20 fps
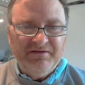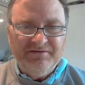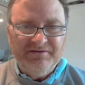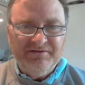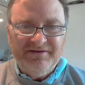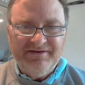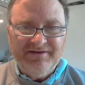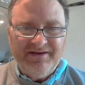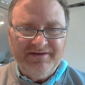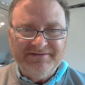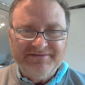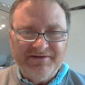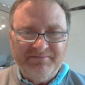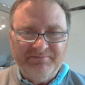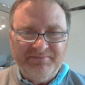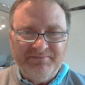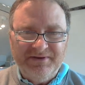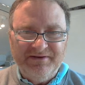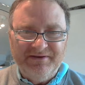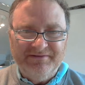ends up
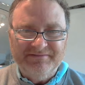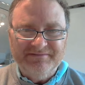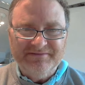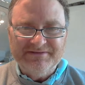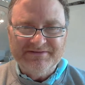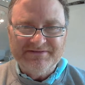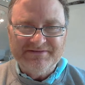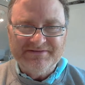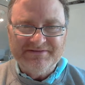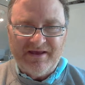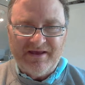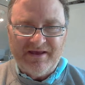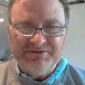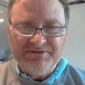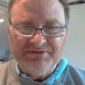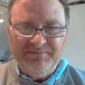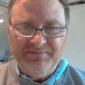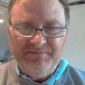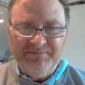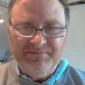being, this has happened
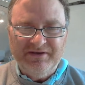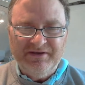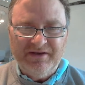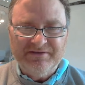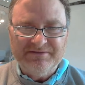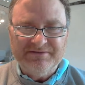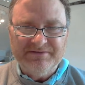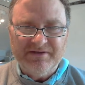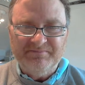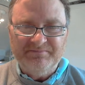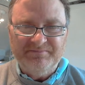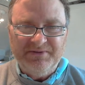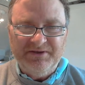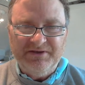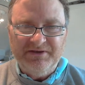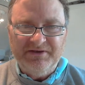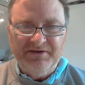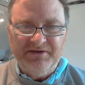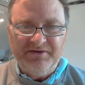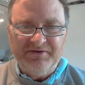to me, it ends up
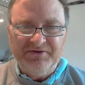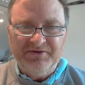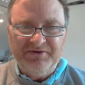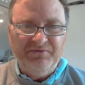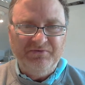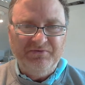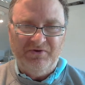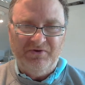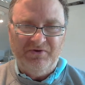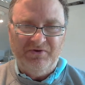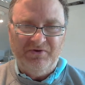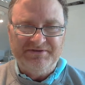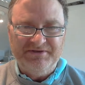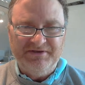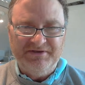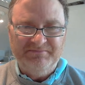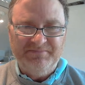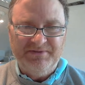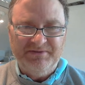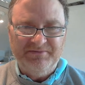being a curiosity,
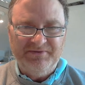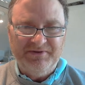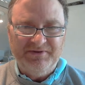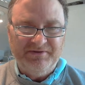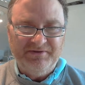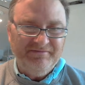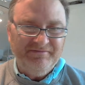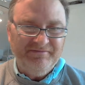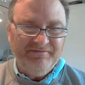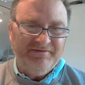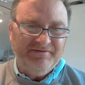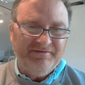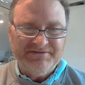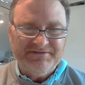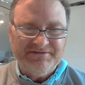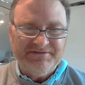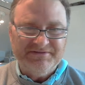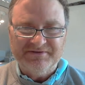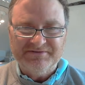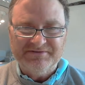and people think, oh, that's
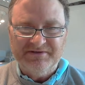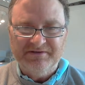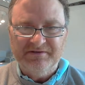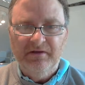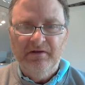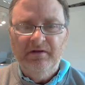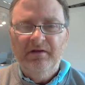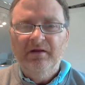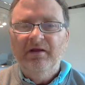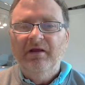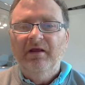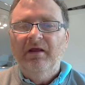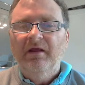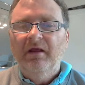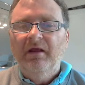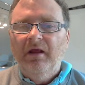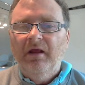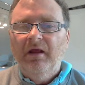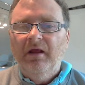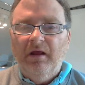interesting,
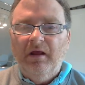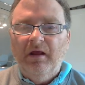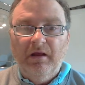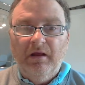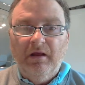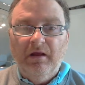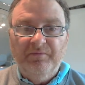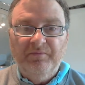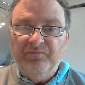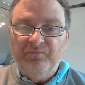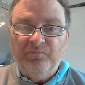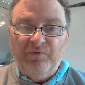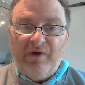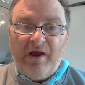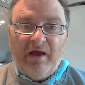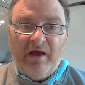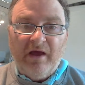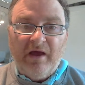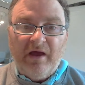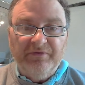
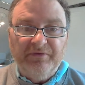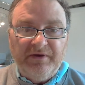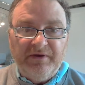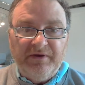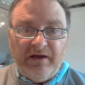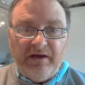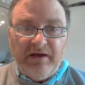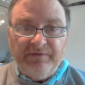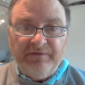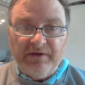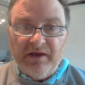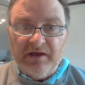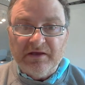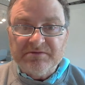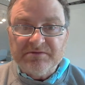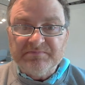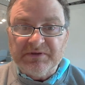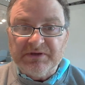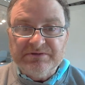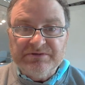rather than anything else,
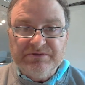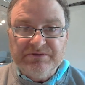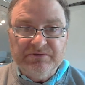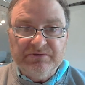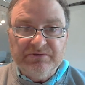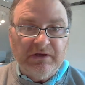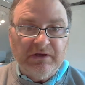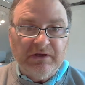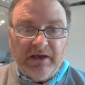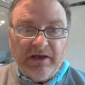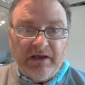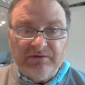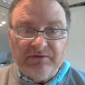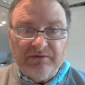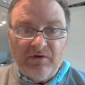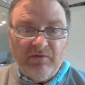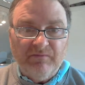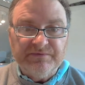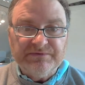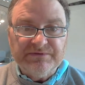because you can get into a
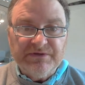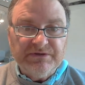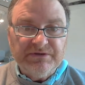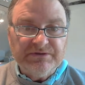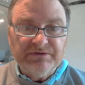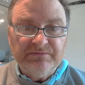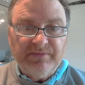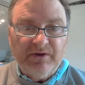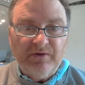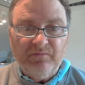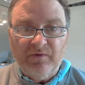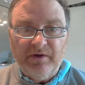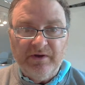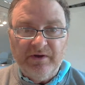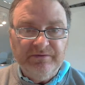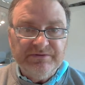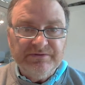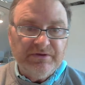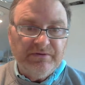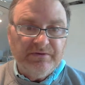conversation about why
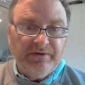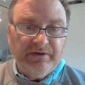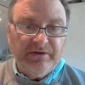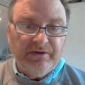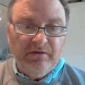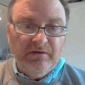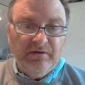you do it.